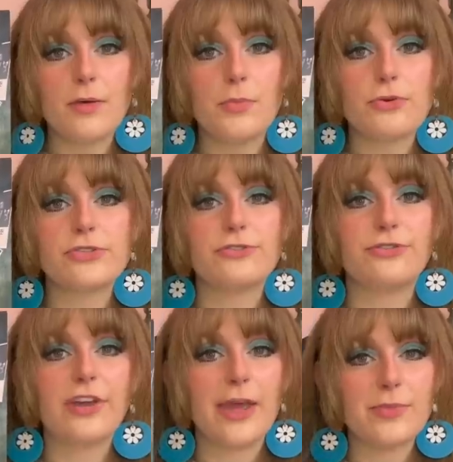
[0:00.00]
the most
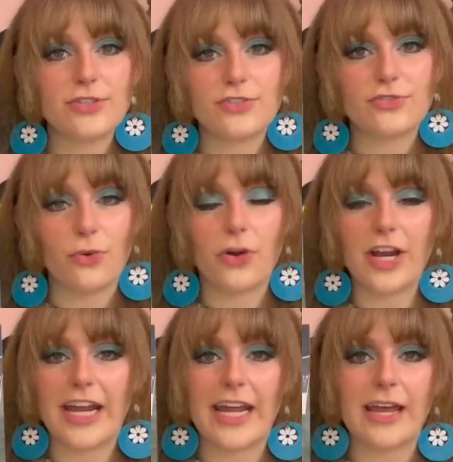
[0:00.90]
famous
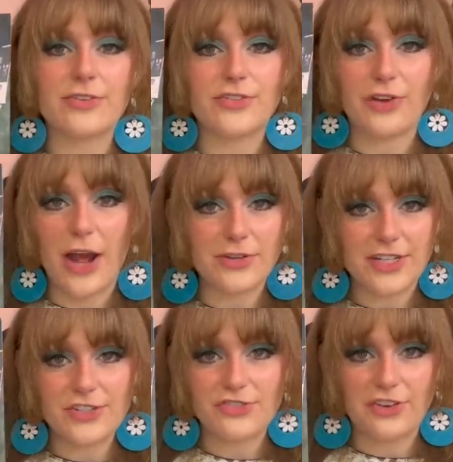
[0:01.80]
story
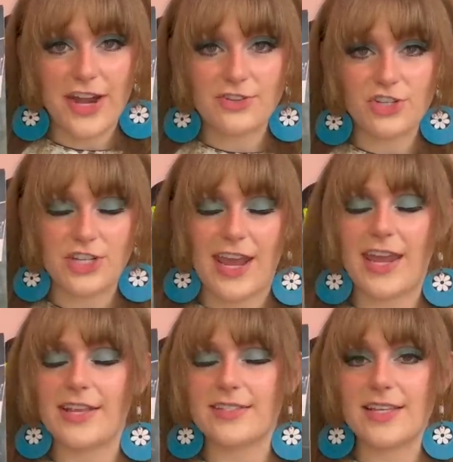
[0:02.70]
surrounding Strange
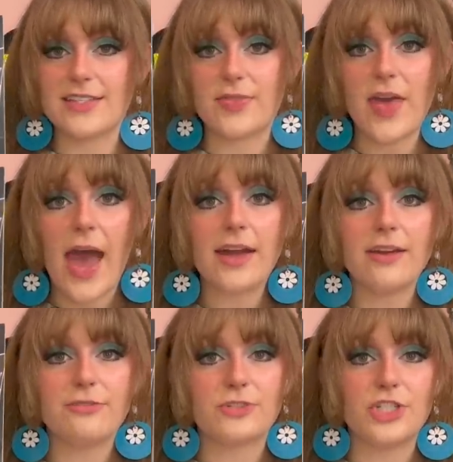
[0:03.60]
Days is that
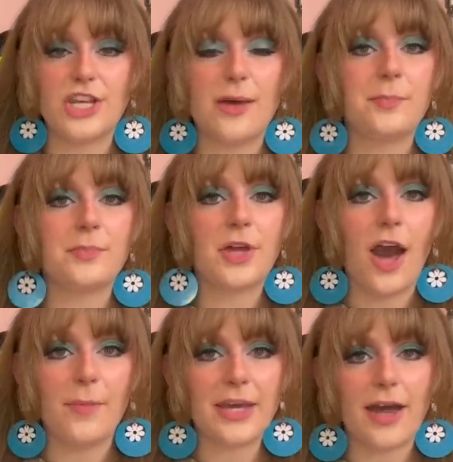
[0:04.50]
of Jim
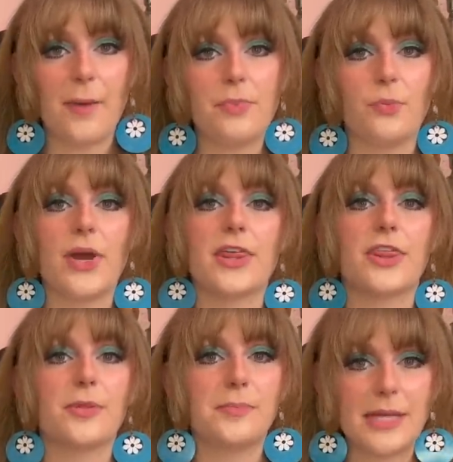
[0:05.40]
coming up with
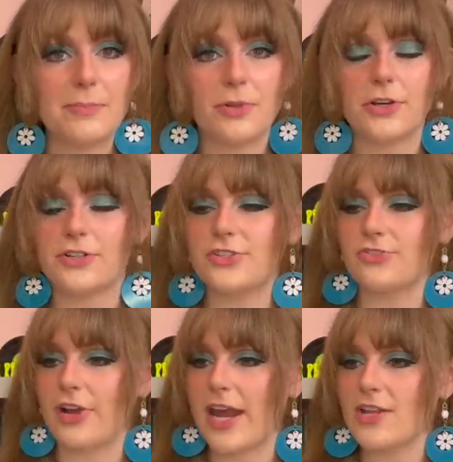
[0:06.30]
People Are
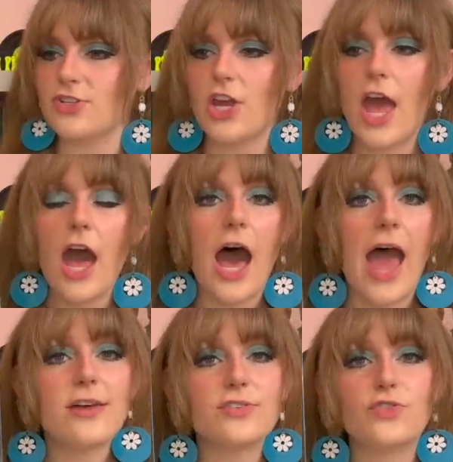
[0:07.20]
Strange.
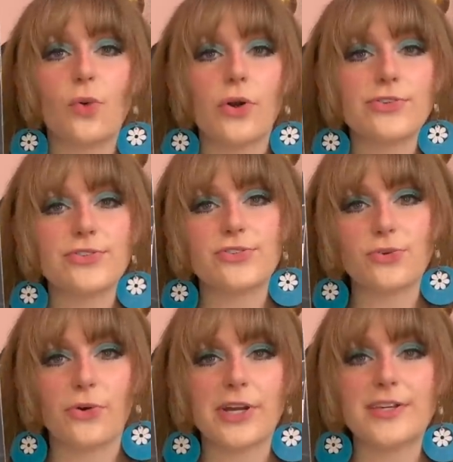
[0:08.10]
As Doors
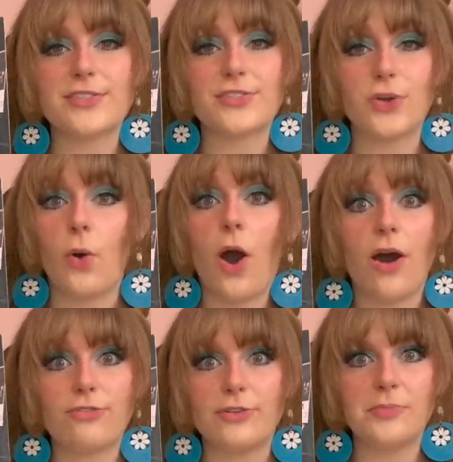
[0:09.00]
stories so
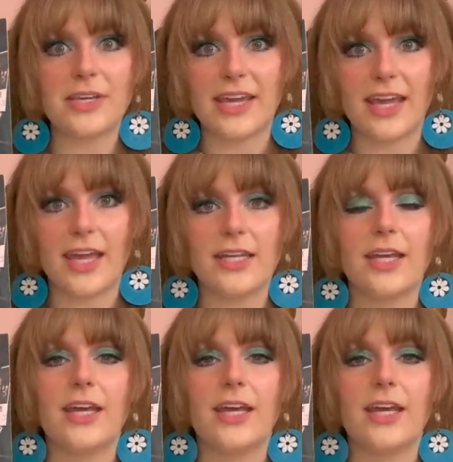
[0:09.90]
often begin,